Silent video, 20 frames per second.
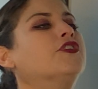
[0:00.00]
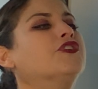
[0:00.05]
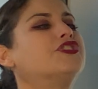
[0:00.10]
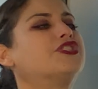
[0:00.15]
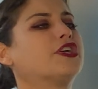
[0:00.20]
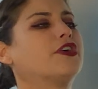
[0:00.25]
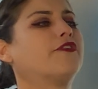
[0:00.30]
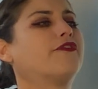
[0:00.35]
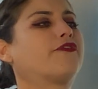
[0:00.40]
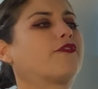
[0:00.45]

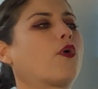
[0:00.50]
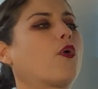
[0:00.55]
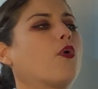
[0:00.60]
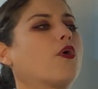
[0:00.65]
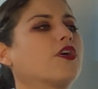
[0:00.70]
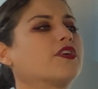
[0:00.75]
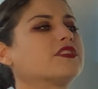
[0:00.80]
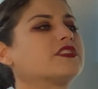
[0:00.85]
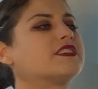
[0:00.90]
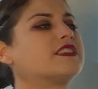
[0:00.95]
So of
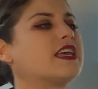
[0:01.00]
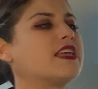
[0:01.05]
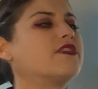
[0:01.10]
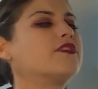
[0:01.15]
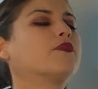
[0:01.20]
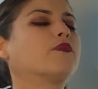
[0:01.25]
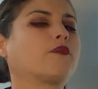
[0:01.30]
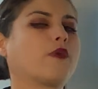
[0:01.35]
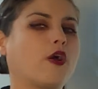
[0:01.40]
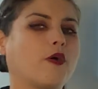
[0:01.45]
course,
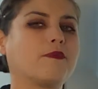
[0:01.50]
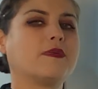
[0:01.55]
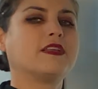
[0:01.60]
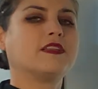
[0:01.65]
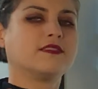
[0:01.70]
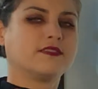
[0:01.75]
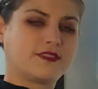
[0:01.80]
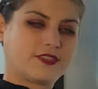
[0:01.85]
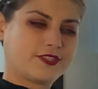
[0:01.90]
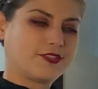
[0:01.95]
then the
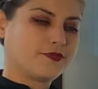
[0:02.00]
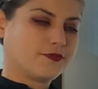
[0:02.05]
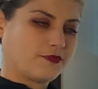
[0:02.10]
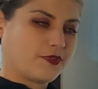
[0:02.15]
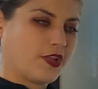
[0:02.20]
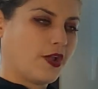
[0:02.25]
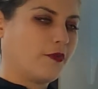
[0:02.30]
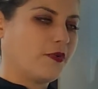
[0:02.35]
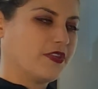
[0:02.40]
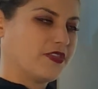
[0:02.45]
Romans,
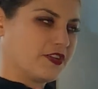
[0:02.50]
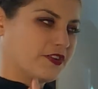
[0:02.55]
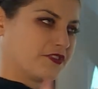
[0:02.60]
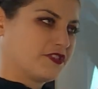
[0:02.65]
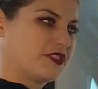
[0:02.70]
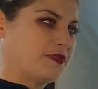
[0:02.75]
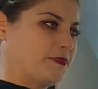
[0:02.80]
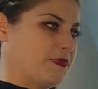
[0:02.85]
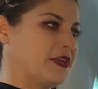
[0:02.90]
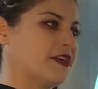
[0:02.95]
you know, with their
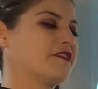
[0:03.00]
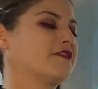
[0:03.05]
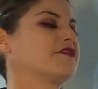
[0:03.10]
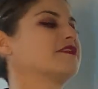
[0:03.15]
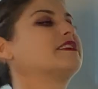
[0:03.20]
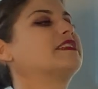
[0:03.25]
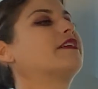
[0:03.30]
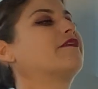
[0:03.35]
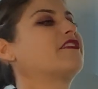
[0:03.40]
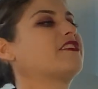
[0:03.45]

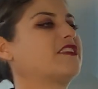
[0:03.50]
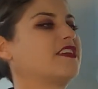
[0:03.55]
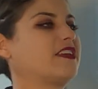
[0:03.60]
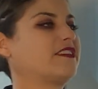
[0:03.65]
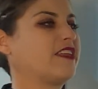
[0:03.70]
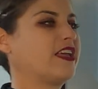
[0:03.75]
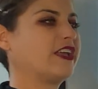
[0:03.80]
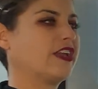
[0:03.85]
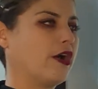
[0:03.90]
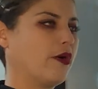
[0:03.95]
spears and
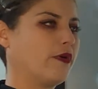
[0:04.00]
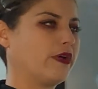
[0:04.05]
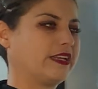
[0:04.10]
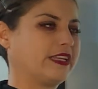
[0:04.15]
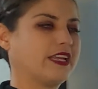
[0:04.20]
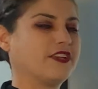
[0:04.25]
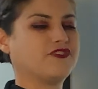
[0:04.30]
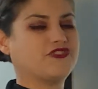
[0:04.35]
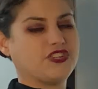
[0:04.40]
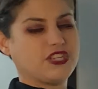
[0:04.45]
everything, they go
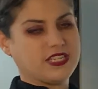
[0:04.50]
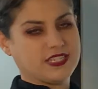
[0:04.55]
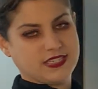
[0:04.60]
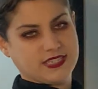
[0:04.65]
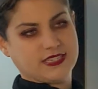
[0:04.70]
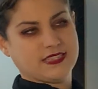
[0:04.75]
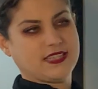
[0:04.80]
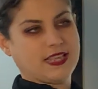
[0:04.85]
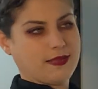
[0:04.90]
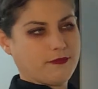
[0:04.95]
and get
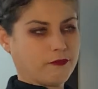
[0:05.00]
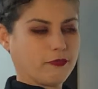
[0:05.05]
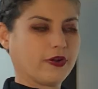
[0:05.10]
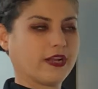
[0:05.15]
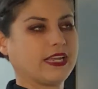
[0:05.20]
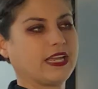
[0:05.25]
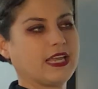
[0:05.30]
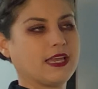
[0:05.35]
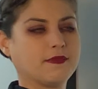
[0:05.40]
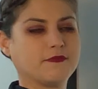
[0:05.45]
Jesus. They
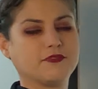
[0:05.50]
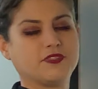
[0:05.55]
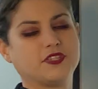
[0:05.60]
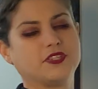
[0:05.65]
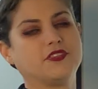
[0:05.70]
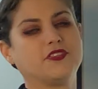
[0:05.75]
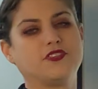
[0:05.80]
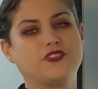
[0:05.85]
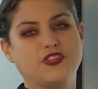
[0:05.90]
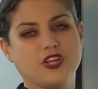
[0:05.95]
bring him
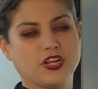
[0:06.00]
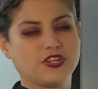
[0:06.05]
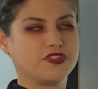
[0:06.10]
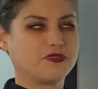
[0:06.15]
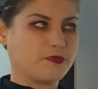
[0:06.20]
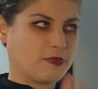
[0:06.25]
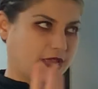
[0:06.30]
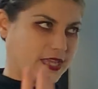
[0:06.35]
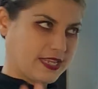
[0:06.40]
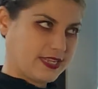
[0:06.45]
to the
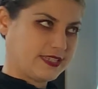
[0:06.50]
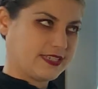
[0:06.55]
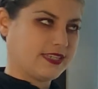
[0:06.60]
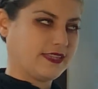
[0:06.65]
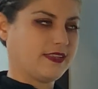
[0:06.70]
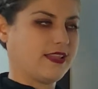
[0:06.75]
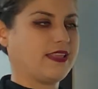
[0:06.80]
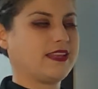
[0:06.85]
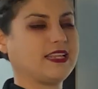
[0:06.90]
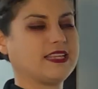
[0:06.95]
judgment,
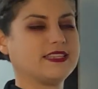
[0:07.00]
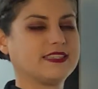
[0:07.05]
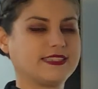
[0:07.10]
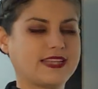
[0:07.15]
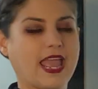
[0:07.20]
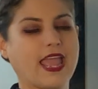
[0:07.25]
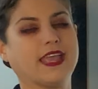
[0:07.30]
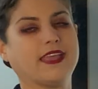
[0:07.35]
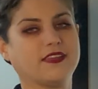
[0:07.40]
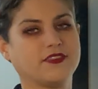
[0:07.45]
and then he's
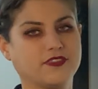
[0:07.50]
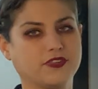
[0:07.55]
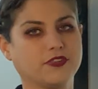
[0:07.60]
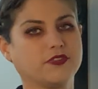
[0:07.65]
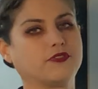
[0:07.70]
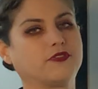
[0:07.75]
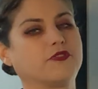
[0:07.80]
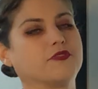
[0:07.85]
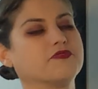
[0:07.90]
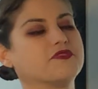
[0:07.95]
taken to
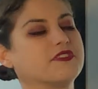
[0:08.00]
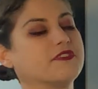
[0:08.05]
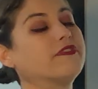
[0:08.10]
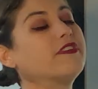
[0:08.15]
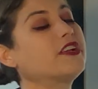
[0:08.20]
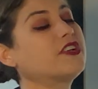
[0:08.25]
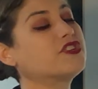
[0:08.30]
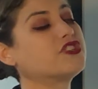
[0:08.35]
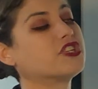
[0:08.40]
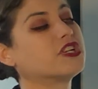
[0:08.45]

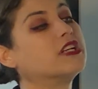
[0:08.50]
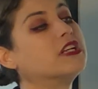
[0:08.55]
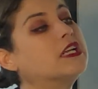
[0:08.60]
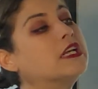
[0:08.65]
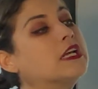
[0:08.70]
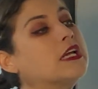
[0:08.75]
crucifixion.